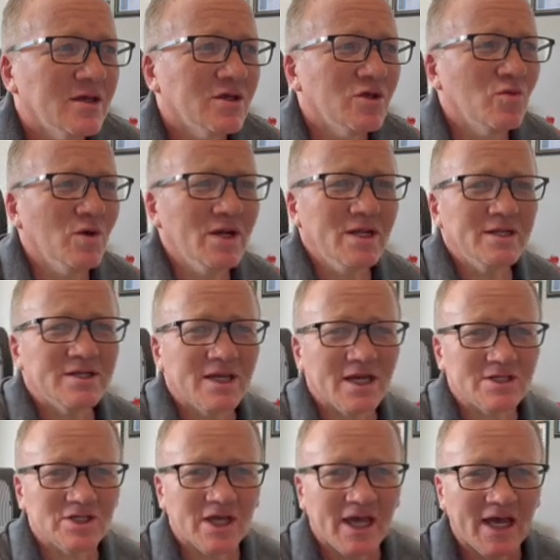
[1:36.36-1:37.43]
You want to
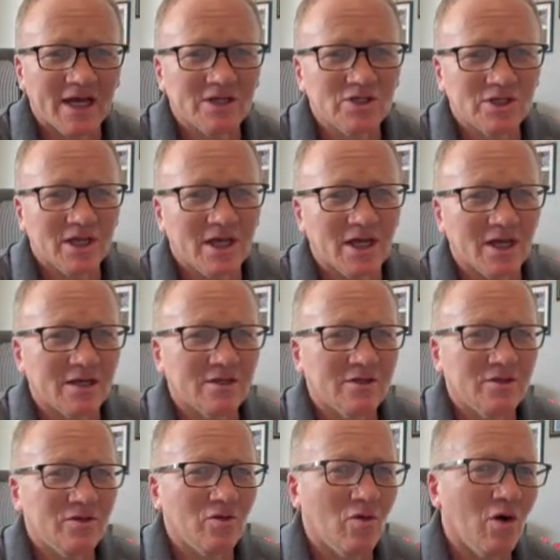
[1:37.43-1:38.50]
attach a hashtag
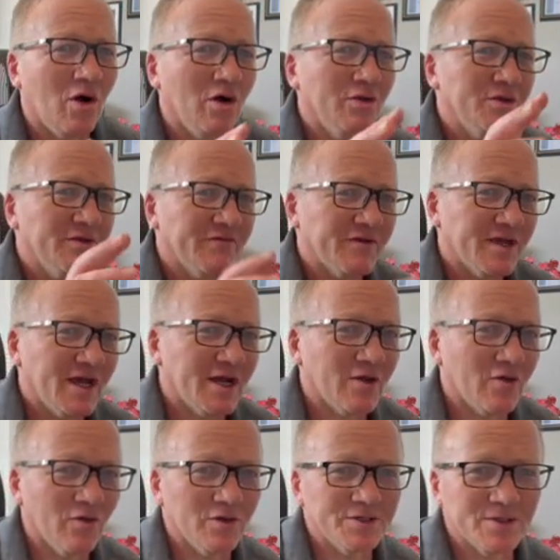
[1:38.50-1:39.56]
to all the different
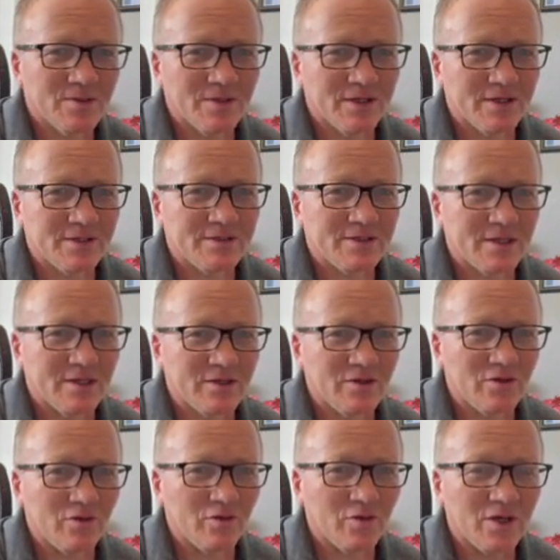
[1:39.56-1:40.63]
categories of leads that
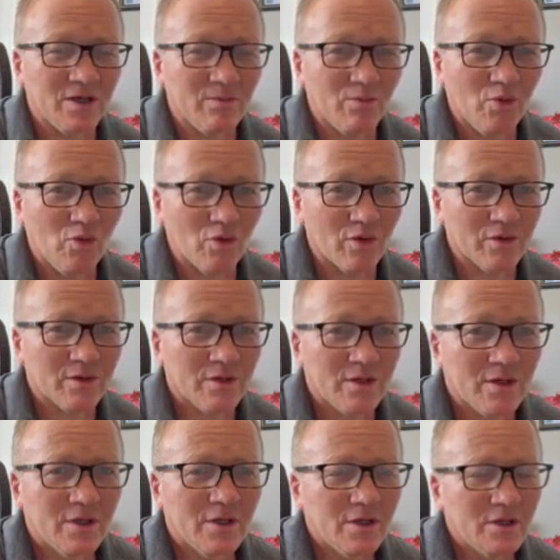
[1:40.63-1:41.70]
you import.
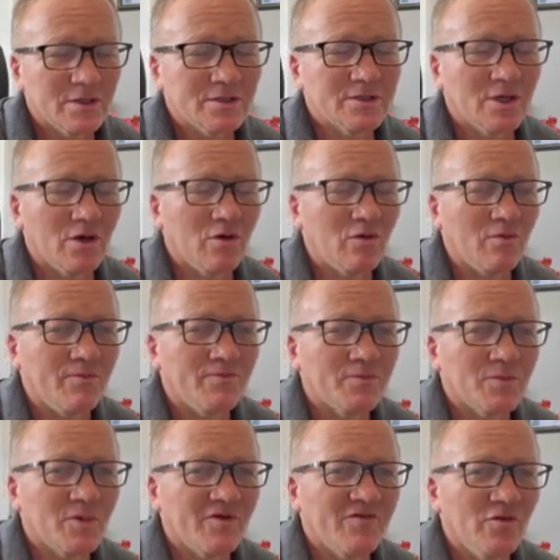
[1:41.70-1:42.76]
So,
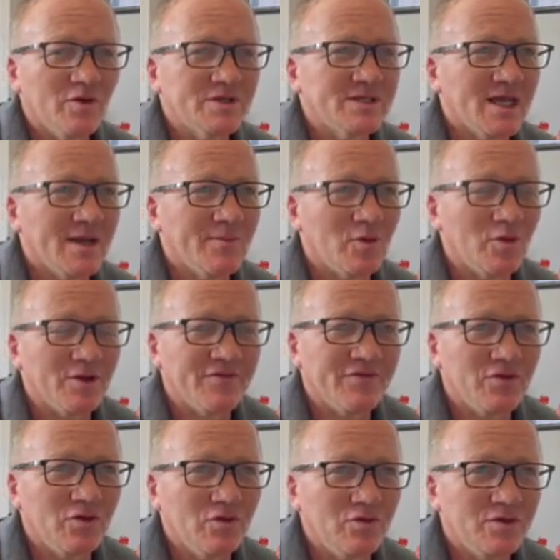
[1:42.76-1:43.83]
for example, if
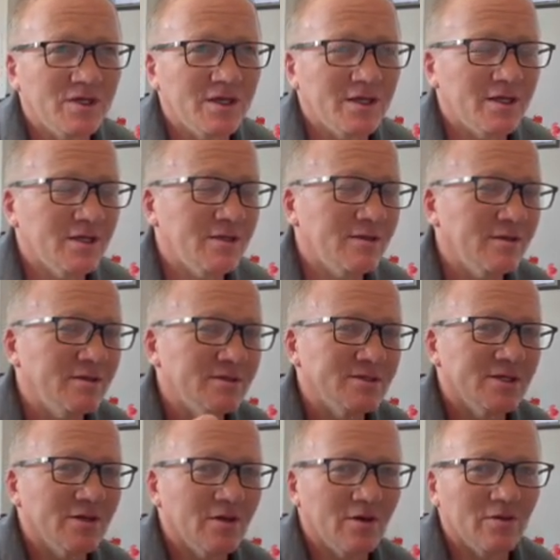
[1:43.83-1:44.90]
you did
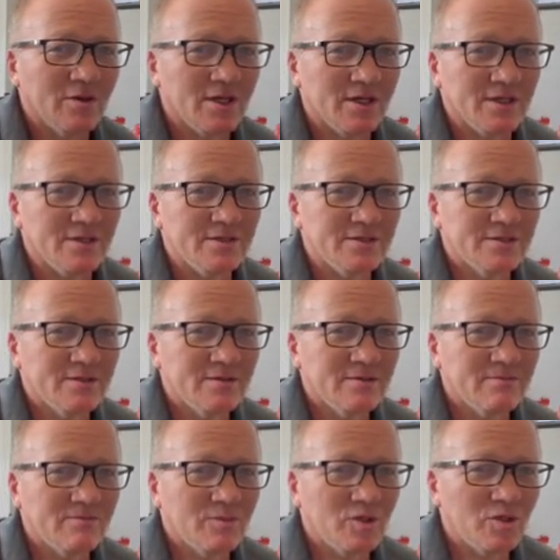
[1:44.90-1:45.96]
Zillow leads,
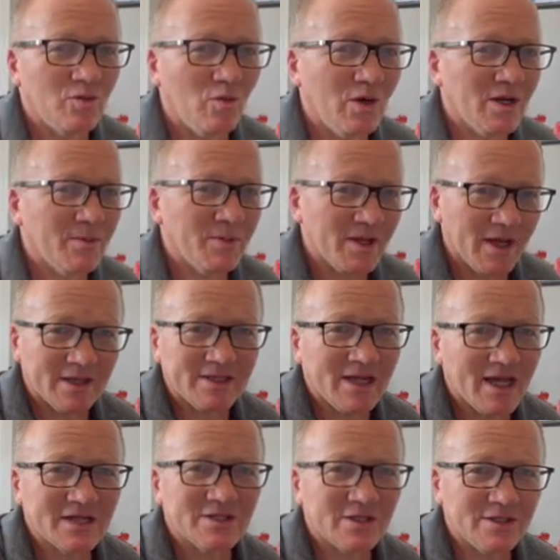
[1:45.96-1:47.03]
you want to
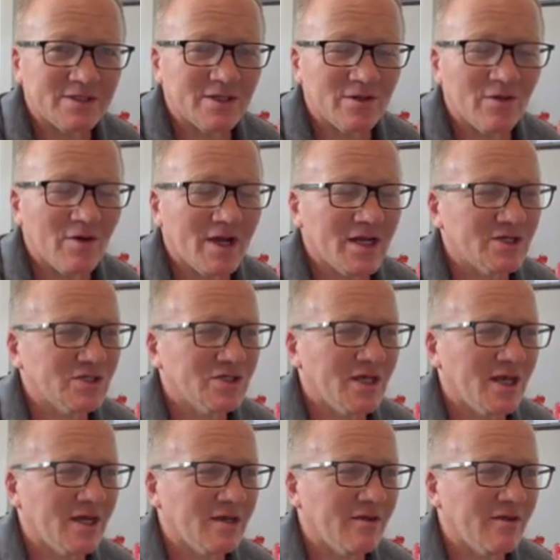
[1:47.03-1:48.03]
attach a Zillow hashtag.